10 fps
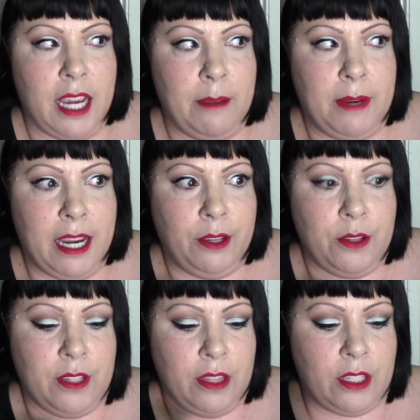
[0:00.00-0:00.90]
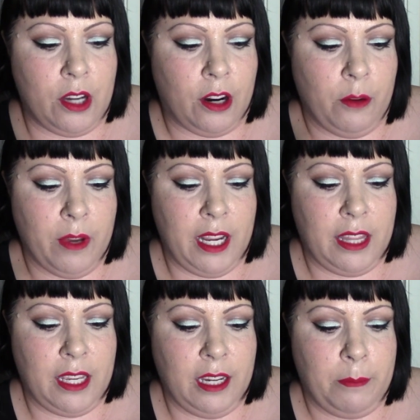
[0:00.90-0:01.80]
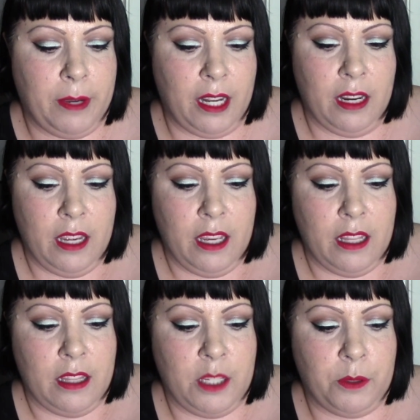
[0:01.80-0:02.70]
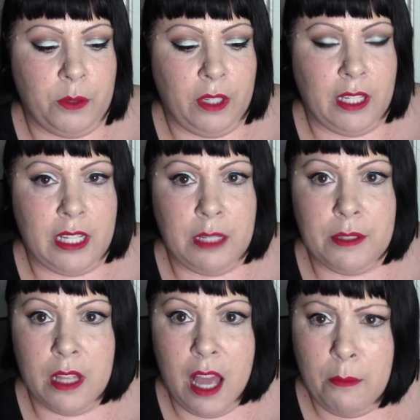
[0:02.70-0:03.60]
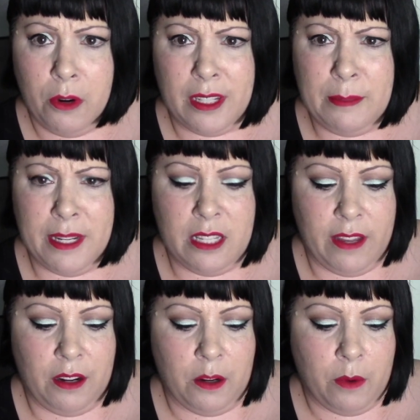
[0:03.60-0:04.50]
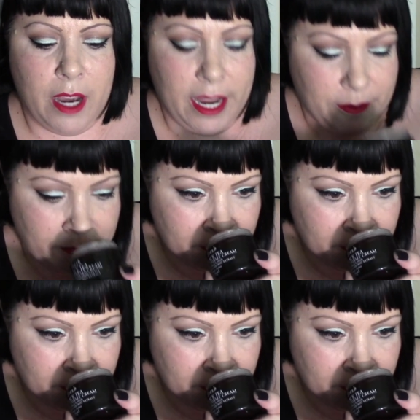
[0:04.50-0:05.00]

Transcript: I'm now using the Tarte one, I think, but this was really nice. It was a lot more expensive. I don't know why.